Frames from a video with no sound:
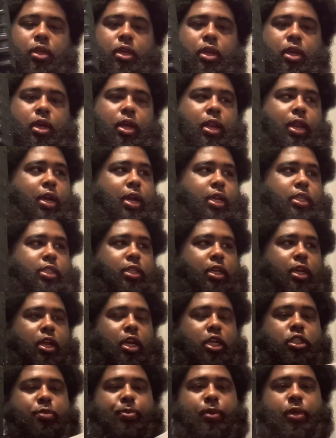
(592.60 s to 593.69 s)
And like I said, I
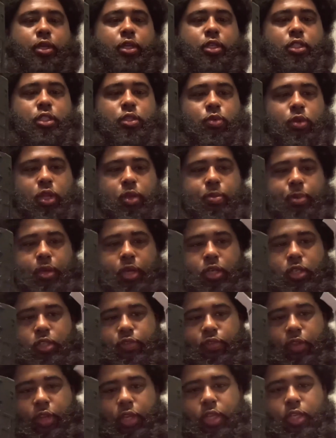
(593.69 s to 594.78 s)
spent 20 bucks
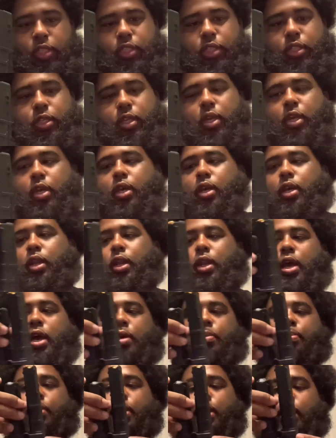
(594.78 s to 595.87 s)
for this.
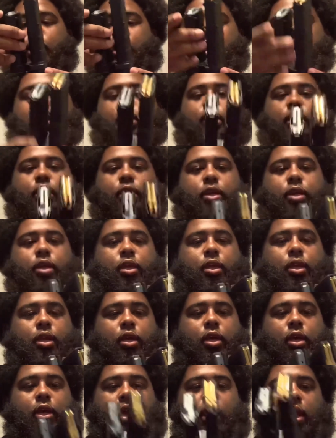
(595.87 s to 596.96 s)
Not bad.
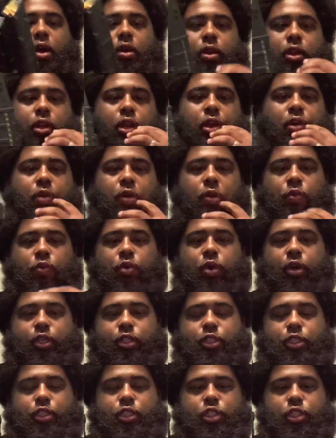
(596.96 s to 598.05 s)
I only loaded one
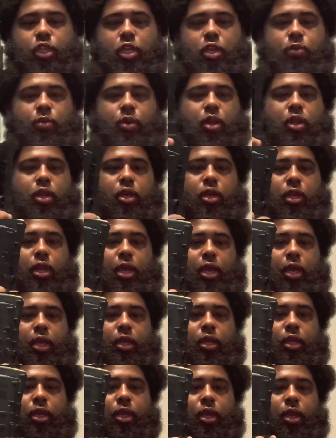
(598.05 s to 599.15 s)
just to show you what it looked like.
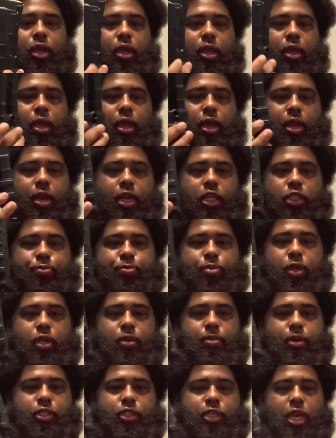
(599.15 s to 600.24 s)
And that's pretty
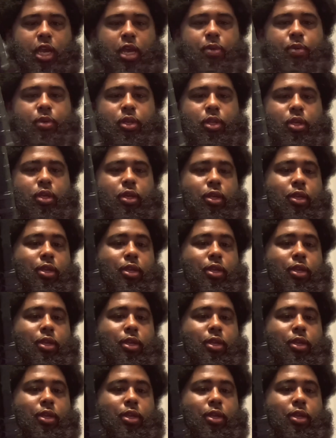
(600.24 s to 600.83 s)
much how it would look.